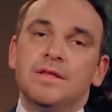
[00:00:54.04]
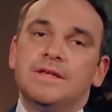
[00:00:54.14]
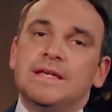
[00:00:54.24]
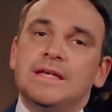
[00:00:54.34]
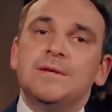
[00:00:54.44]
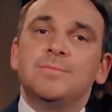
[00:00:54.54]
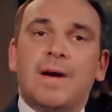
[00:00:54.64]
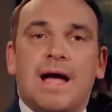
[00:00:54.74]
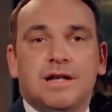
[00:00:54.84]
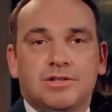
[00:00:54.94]
The
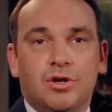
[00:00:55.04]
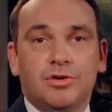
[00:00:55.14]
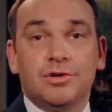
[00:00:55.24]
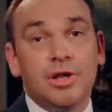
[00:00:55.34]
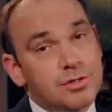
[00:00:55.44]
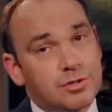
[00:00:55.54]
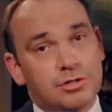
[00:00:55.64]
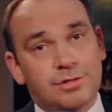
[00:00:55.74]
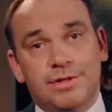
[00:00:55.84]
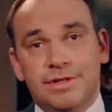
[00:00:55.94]
impact on local
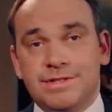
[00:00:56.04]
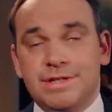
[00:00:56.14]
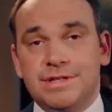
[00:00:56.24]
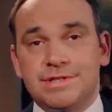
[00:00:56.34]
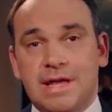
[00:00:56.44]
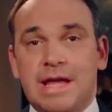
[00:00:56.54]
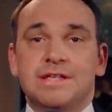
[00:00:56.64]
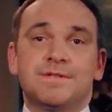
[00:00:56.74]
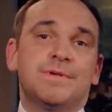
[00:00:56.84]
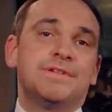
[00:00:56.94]
communities
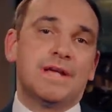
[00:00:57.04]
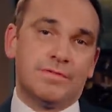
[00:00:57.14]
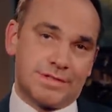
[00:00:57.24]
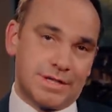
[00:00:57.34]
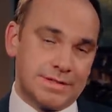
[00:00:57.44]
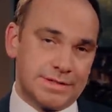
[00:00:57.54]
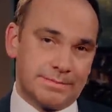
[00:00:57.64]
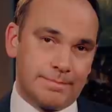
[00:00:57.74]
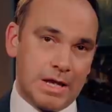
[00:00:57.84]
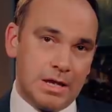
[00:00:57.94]
has been
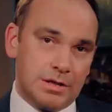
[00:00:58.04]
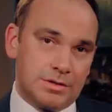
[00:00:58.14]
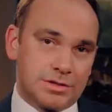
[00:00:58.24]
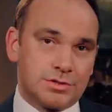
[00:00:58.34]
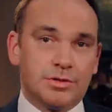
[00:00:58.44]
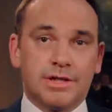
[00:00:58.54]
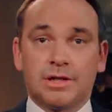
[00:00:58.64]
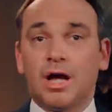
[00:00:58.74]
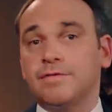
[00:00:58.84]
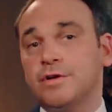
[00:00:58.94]
devastating, destroying
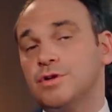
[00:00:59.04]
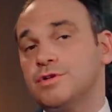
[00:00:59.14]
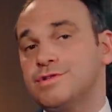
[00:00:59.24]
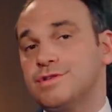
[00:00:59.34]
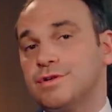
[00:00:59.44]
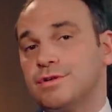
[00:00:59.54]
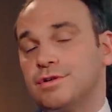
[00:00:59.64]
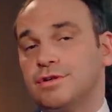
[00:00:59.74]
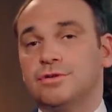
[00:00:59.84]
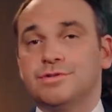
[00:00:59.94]
livelihoods
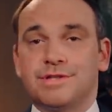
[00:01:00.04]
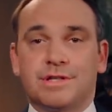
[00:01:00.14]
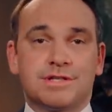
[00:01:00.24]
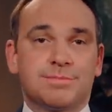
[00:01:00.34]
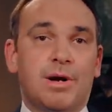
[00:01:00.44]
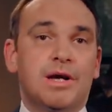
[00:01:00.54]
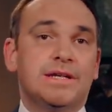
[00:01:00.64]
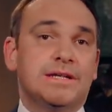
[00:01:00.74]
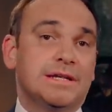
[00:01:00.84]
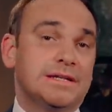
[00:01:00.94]
and causing a
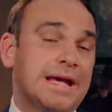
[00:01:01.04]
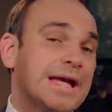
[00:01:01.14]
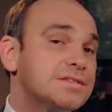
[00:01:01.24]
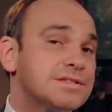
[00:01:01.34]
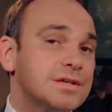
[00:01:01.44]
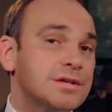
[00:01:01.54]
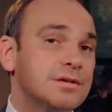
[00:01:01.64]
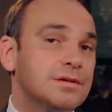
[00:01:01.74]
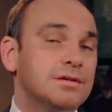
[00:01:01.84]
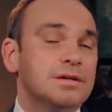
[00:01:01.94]
spike in cancer
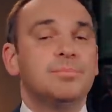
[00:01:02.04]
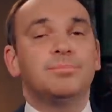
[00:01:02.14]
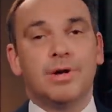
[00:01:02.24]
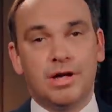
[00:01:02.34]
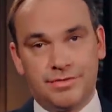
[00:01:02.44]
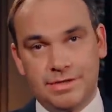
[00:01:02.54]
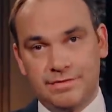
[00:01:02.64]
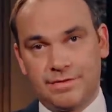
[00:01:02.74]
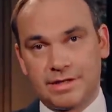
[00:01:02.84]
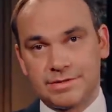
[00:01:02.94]
and birth
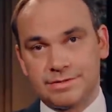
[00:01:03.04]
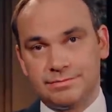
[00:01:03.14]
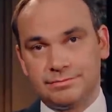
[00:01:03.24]
defects.